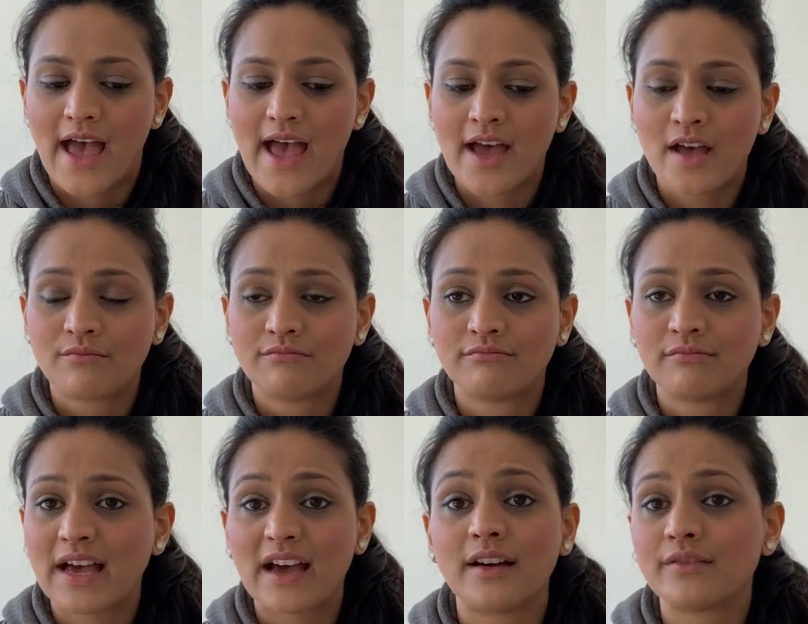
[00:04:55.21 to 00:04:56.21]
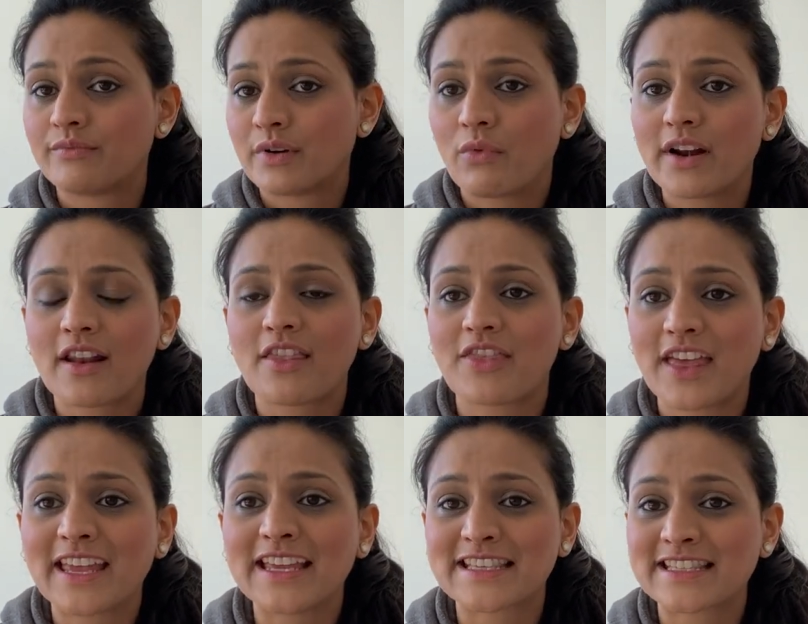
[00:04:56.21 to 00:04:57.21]
One other
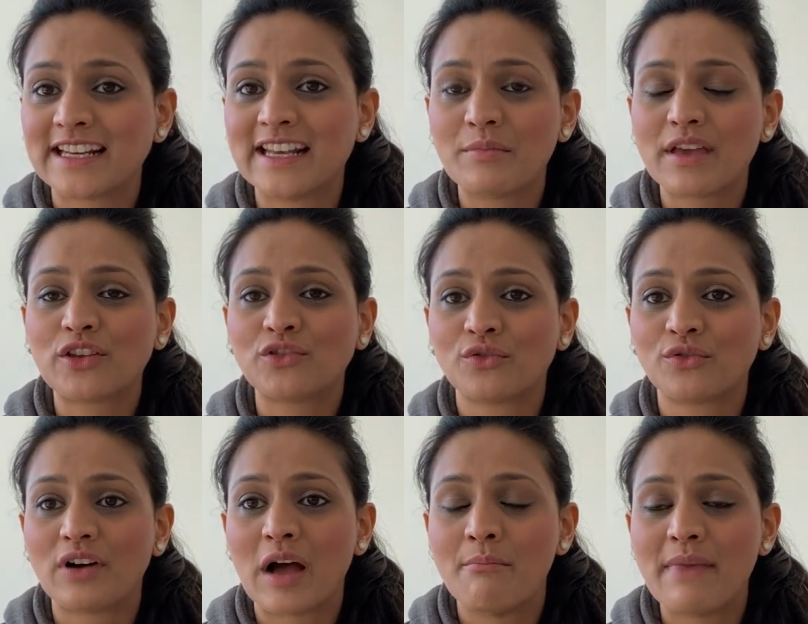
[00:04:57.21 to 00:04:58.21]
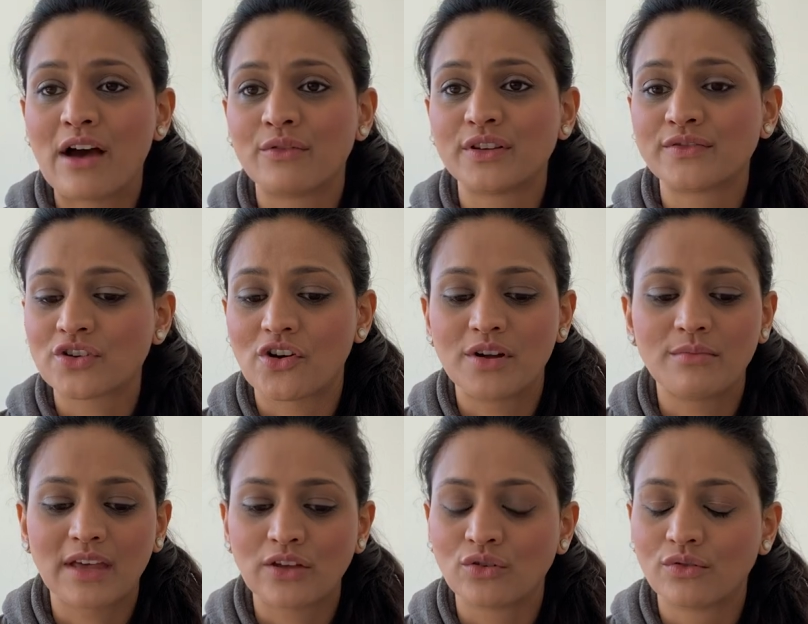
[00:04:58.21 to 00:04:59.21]
thing is to limit your amount of
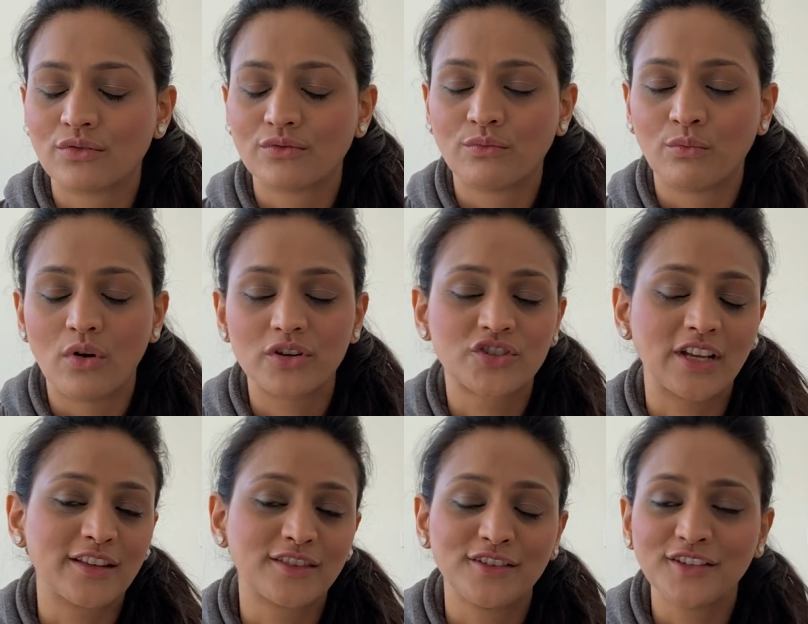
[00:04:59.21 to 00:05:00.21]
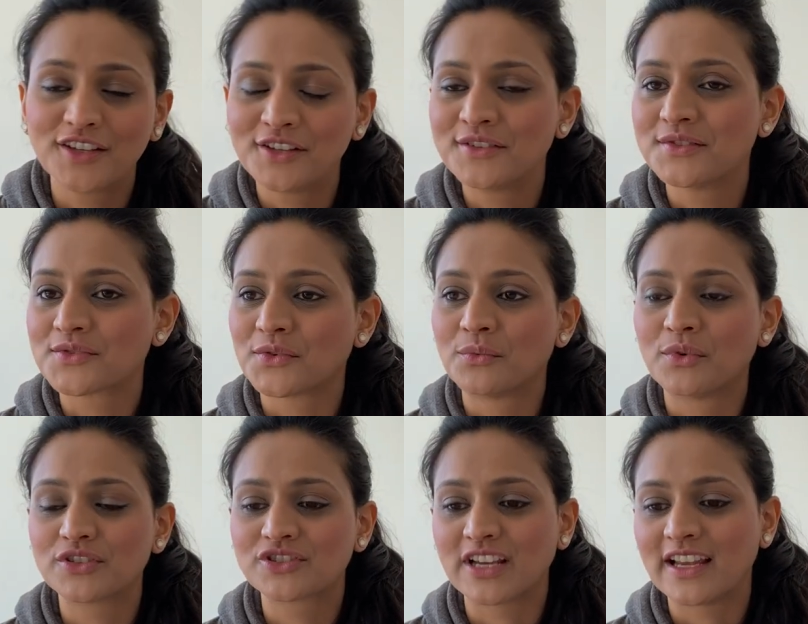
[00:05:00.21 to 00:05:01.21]
time that you're watching the news or
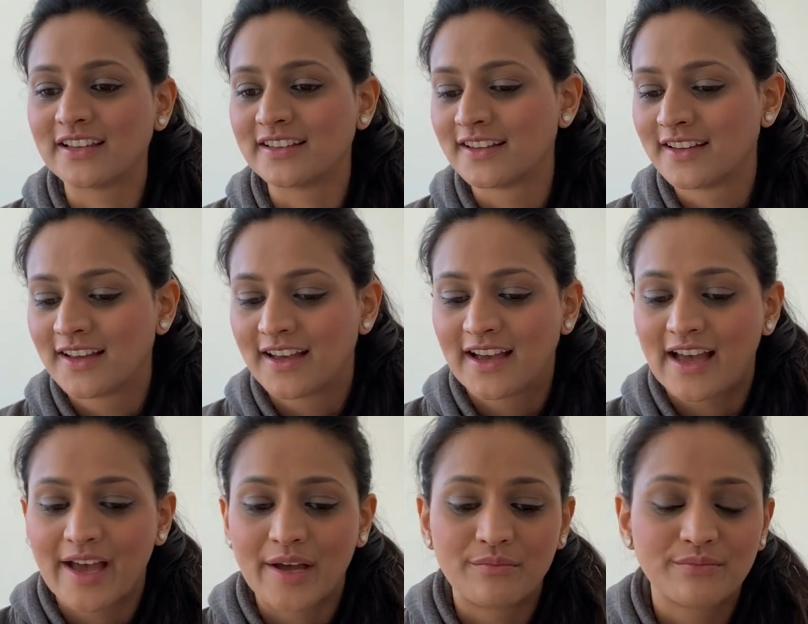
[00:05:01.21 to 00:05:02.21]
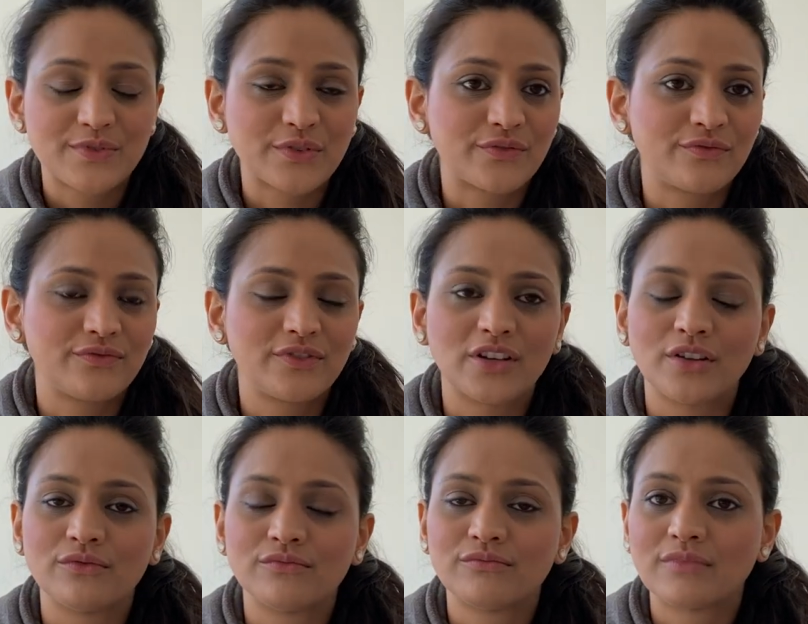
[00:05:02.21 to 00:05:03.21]
watching
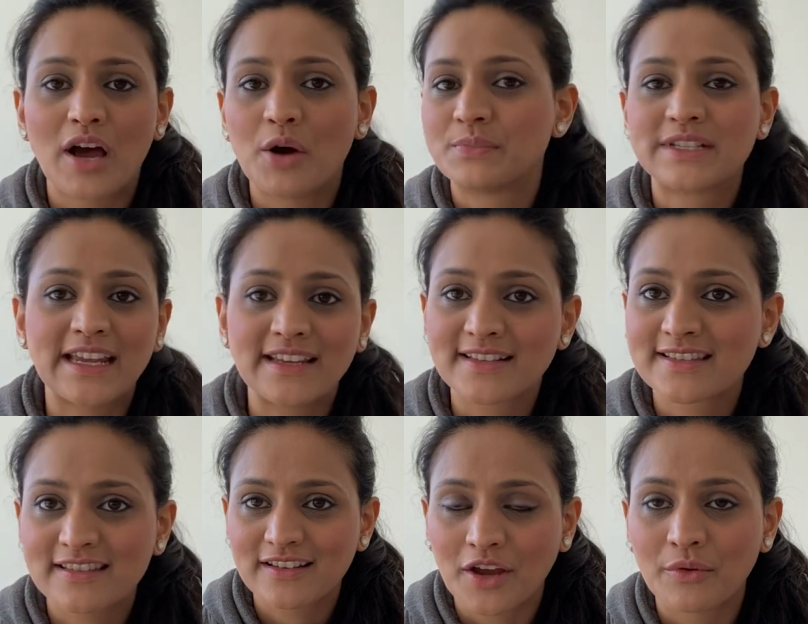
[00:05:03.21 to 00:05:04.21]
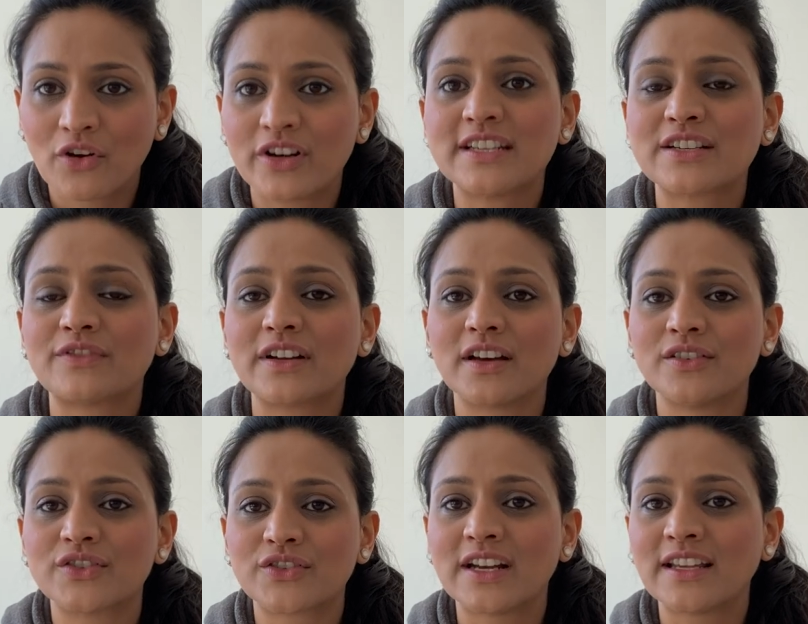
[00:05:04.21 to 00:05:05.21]
updates going on in different
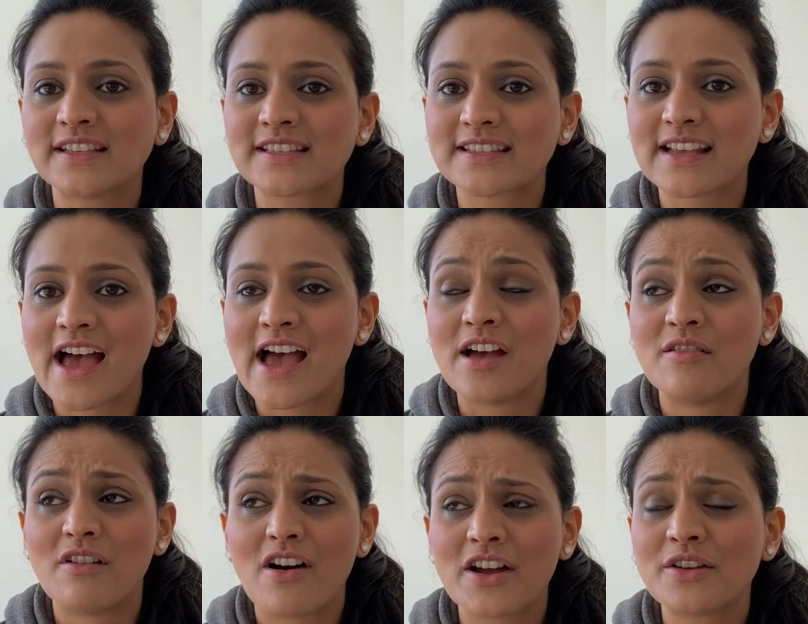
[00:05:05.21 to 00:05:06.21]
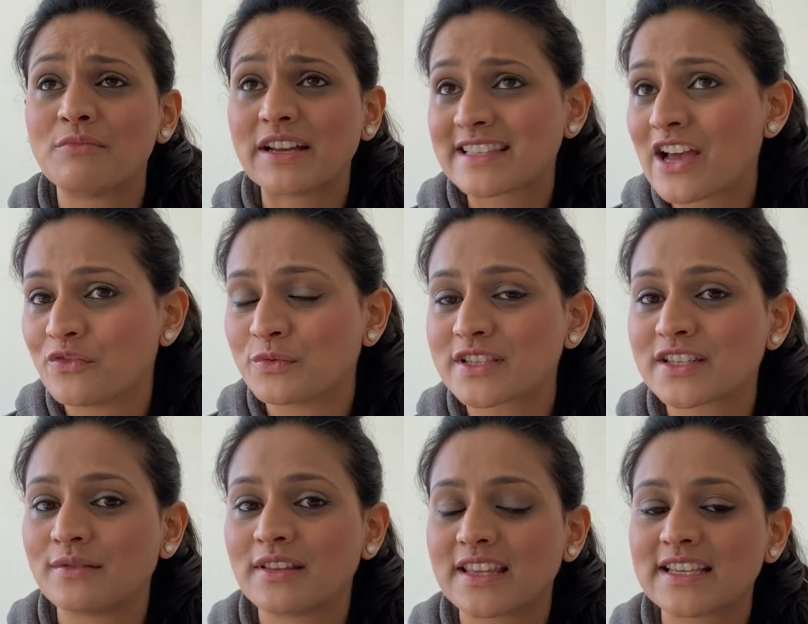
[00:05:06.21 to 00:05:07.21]
countries. I myself was
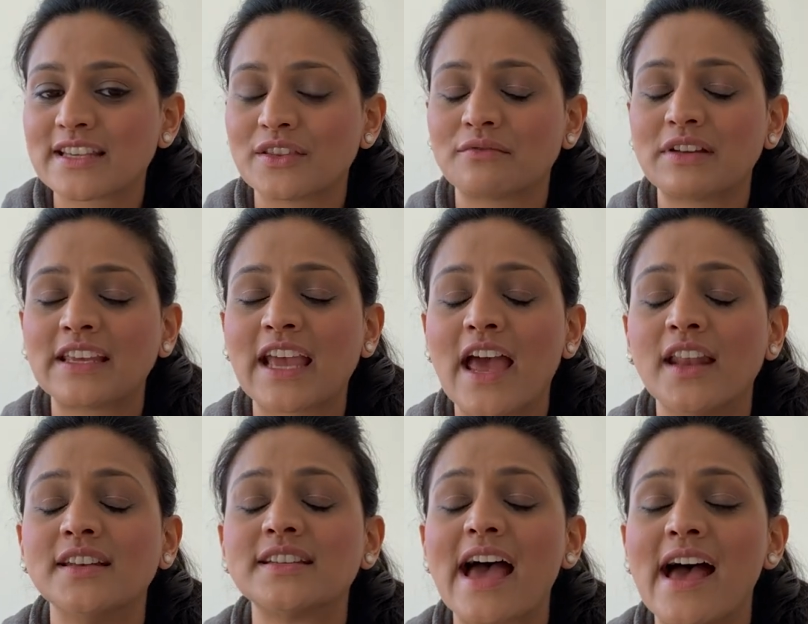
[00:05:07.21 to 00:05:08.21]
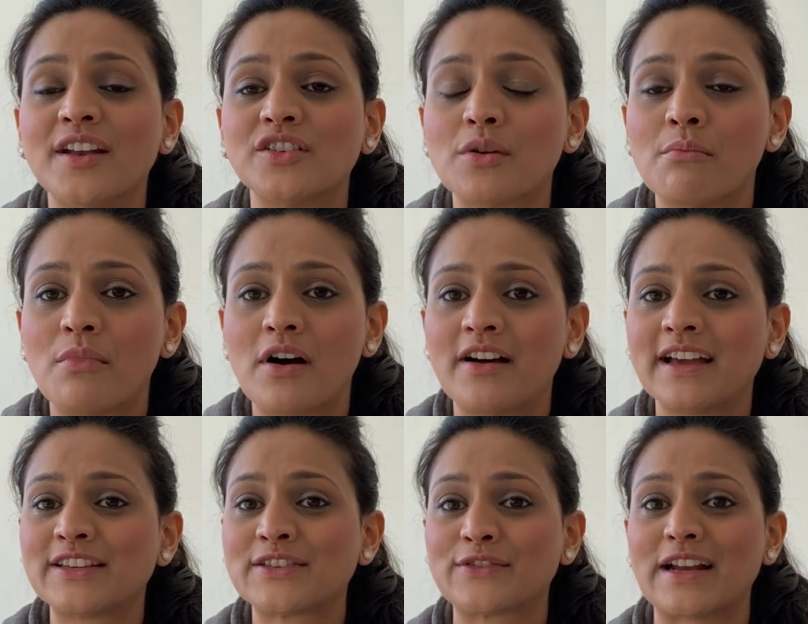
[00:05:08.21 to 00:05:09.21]
doing this at the weekend and
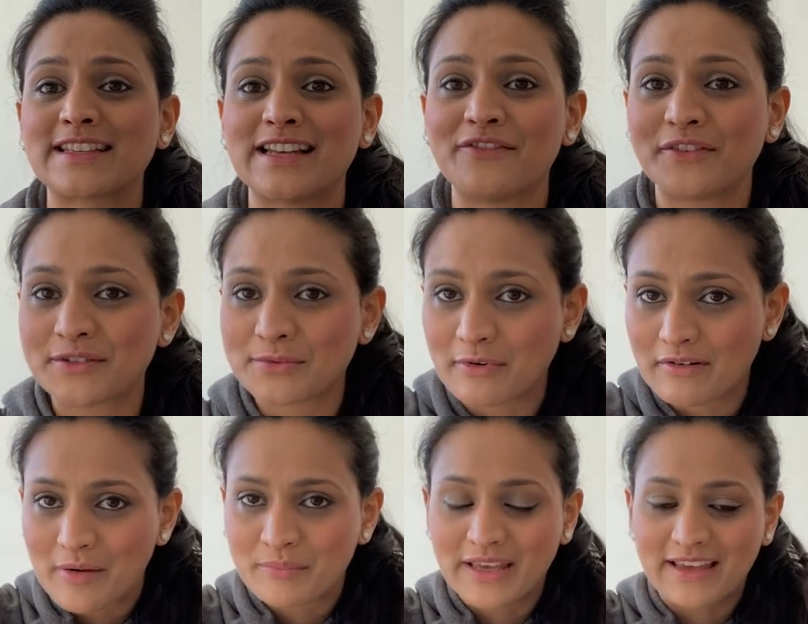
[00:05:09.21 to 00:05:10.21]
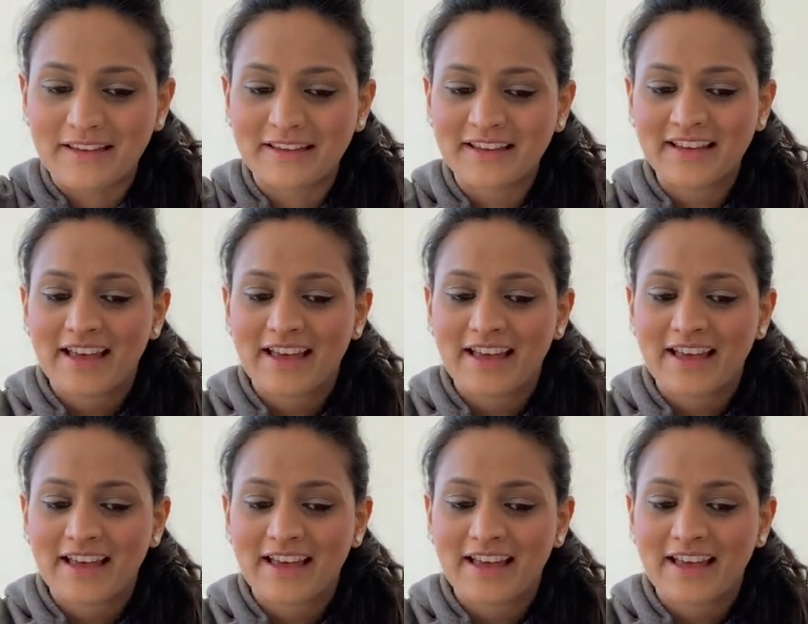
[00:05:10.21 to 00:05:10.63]
my stress levels were up here.